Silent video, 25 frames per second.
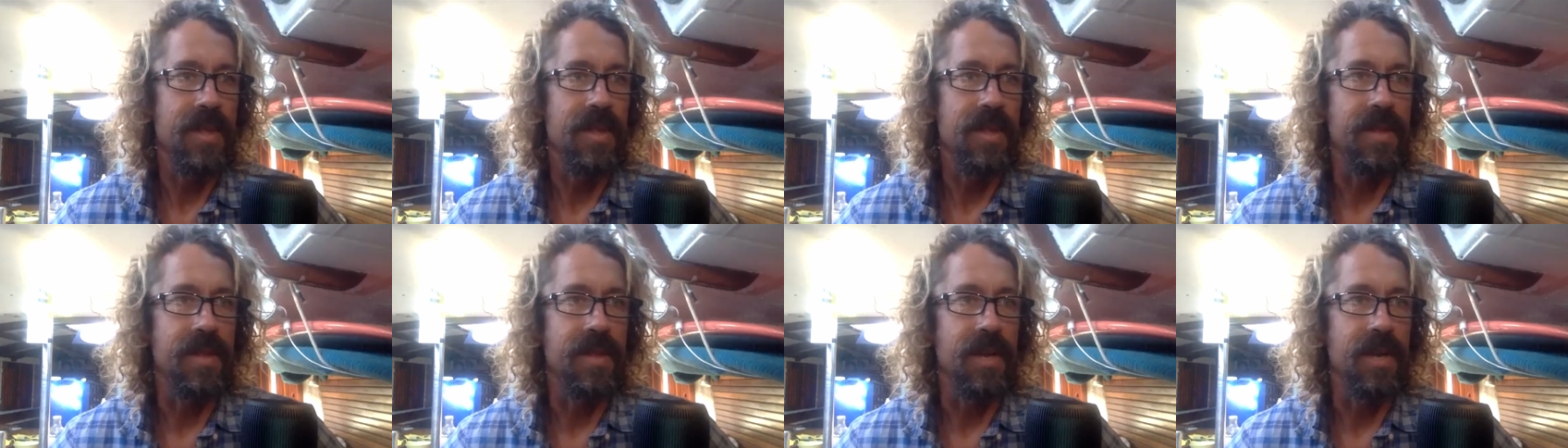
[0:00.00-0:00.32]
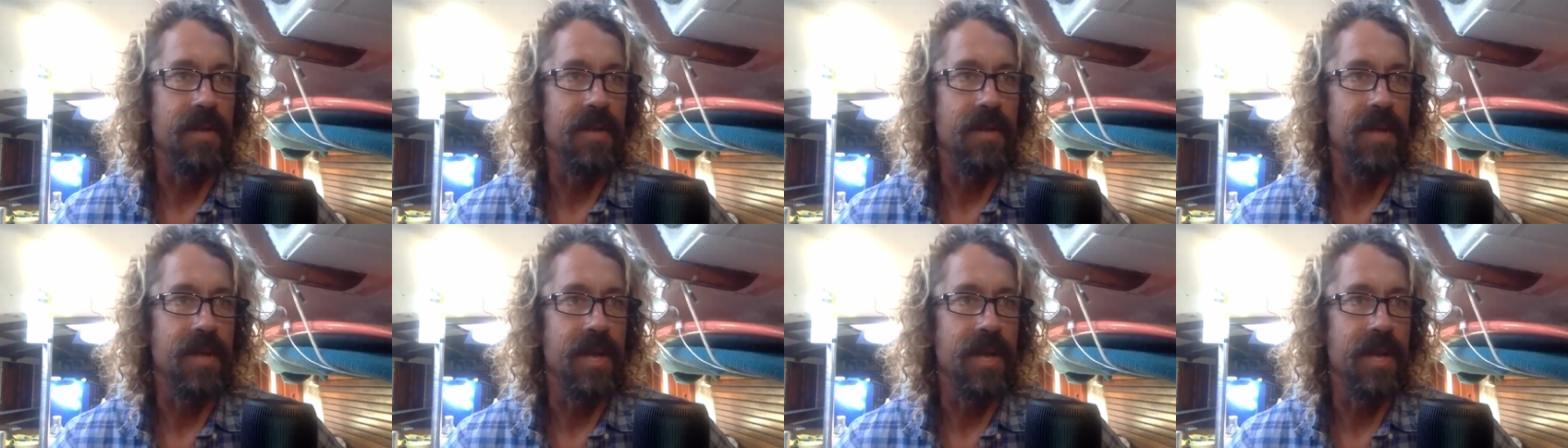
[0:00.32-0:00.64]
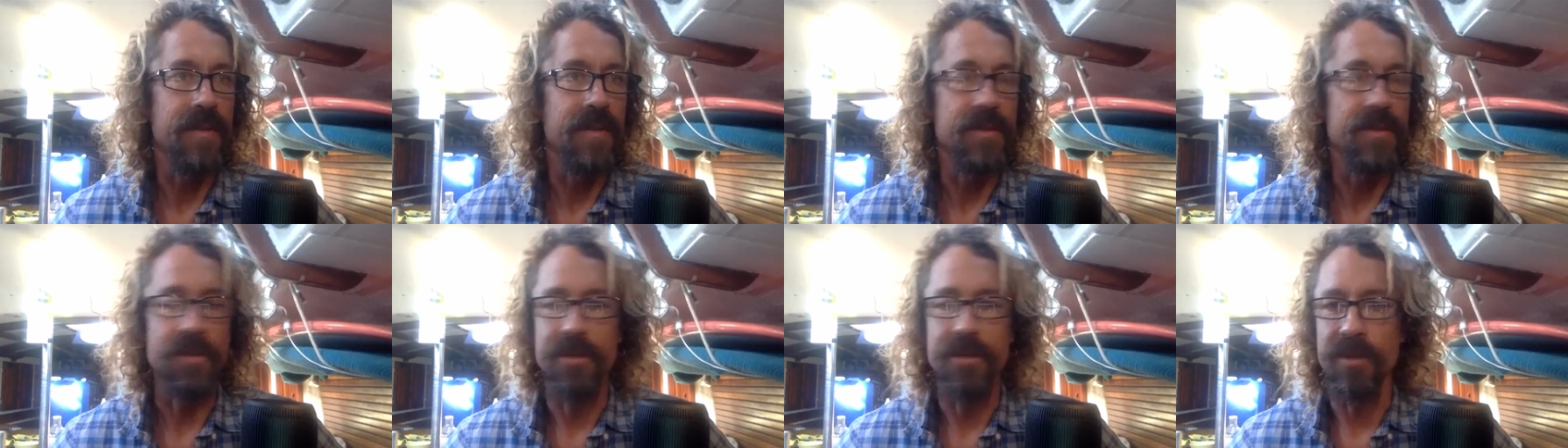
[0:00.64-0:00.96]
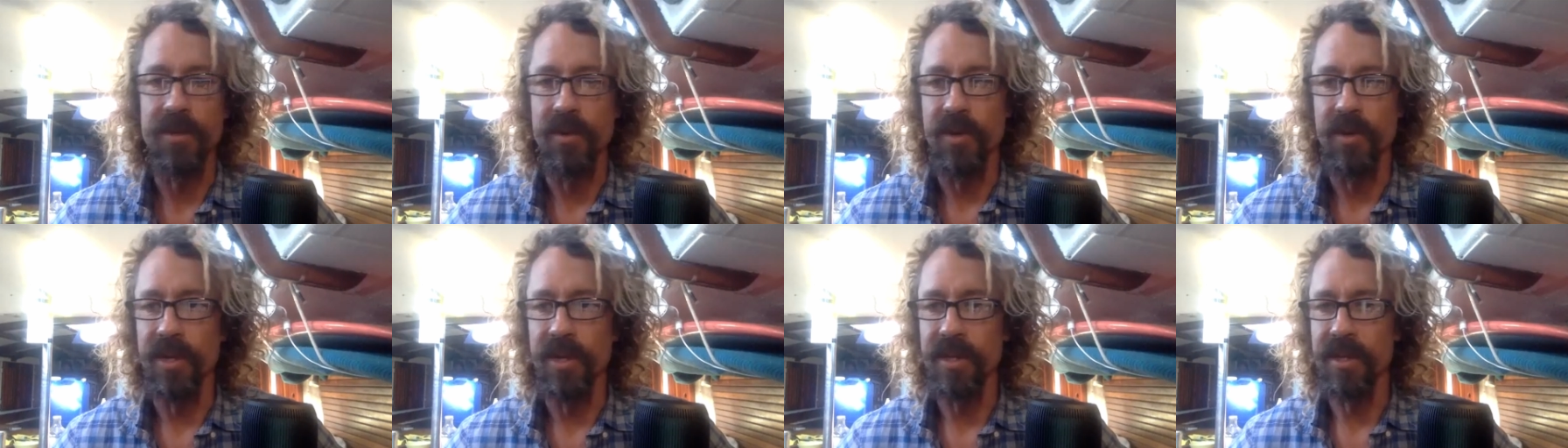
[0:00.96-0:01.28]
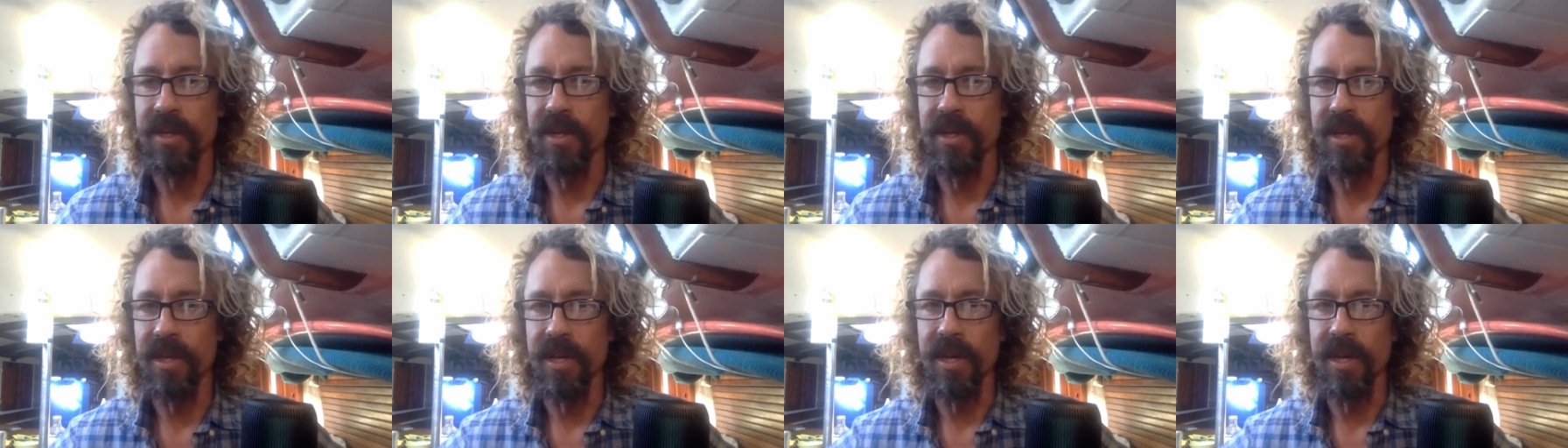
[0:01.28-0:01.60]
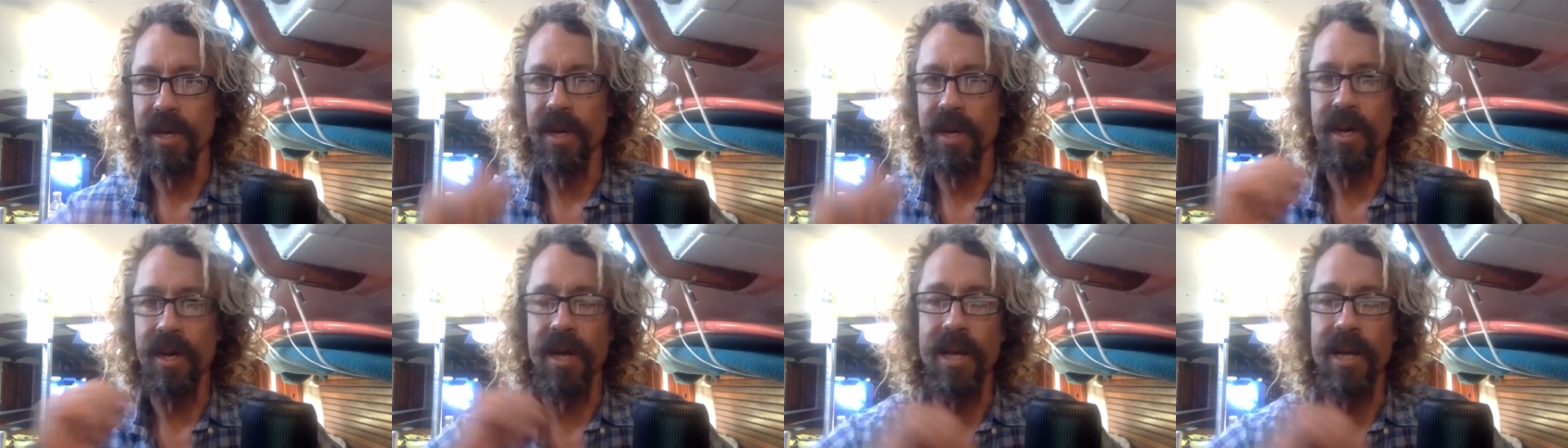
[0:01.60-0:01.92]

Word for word: you know, the answer to it uh,